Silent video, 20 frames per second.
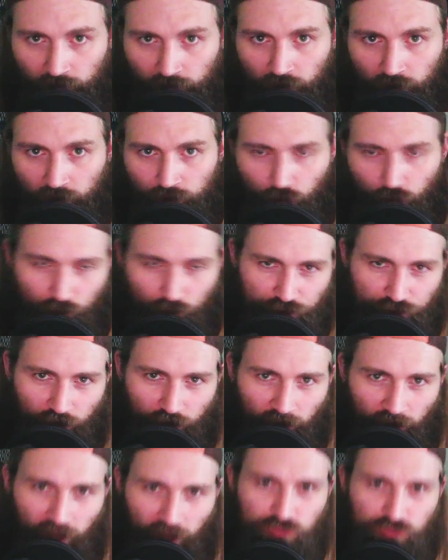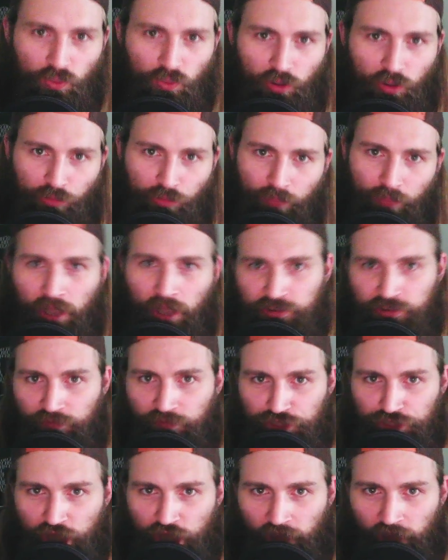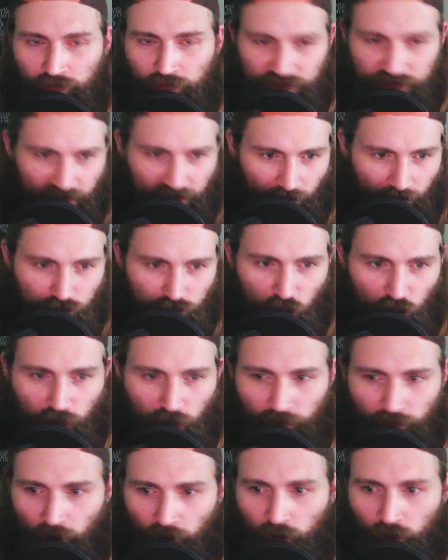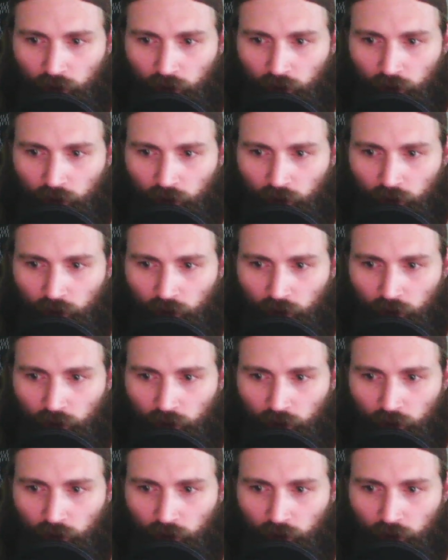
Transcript: Yo, what's going on, guys? Welcome back to the channel. Today we're talking about